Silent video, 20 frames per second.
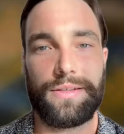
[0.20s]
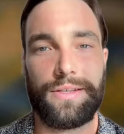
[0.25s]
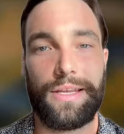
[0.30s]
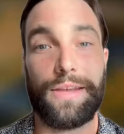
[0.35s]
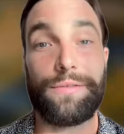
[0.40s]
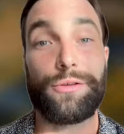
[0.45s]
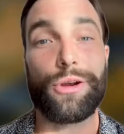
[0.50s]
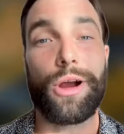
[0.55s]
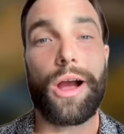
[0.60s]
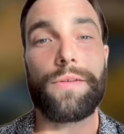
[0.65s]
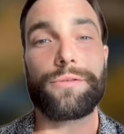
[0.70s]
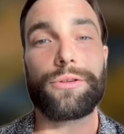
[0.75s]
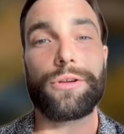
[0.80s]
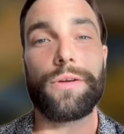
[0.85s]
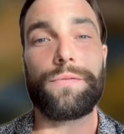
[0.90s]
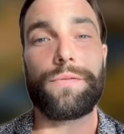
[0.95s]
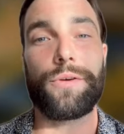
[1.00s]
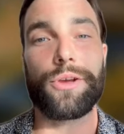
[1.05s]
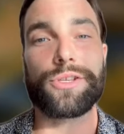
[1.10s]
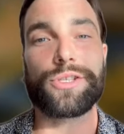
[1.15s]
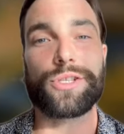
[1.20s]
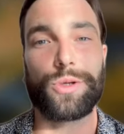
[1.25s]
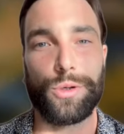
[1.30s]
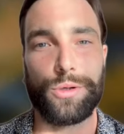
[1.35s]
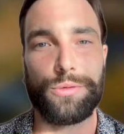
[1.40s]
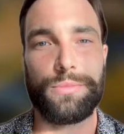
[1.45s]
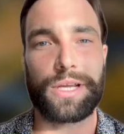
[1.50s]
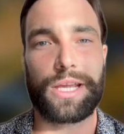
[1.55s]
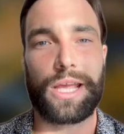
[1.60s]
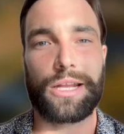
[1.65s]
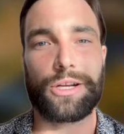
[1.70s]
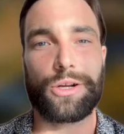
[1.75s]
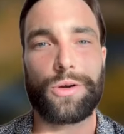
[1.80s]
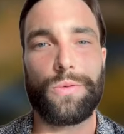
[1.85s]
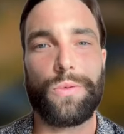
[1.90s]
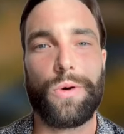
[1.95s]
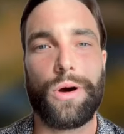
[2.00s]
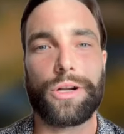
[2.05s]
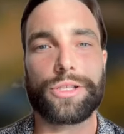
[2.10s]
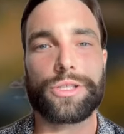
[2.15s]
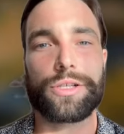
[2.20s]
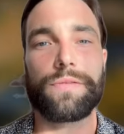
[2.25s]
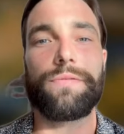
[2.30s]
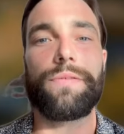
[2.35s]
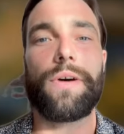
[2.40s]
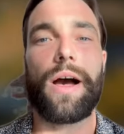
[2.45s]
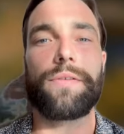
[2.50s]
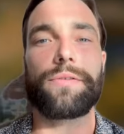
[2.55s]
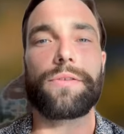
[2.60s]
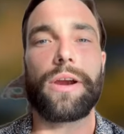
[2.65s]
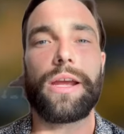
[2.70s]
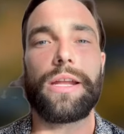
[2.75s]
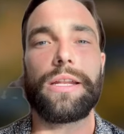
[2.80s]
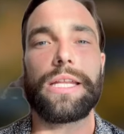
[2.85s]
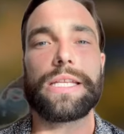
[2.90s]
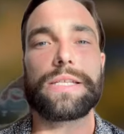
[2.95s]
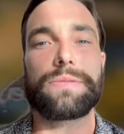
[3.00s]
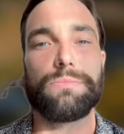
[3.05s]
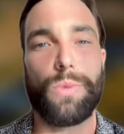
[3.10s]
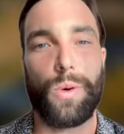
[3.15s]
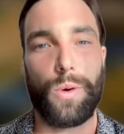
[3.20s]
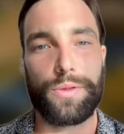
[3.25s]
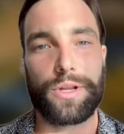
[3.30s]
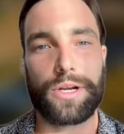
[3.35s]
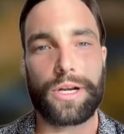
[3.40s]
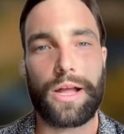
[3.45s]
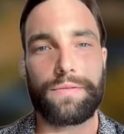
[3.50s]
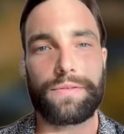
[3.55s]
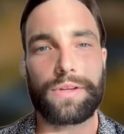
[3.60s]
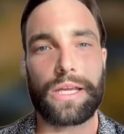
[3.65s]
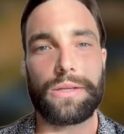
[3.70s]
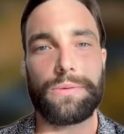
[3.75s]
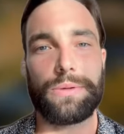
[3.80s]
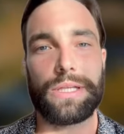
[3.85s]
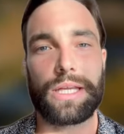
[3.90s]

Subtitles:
If you're after your first good mechanical watch, $5,000 is more than enough to get you in the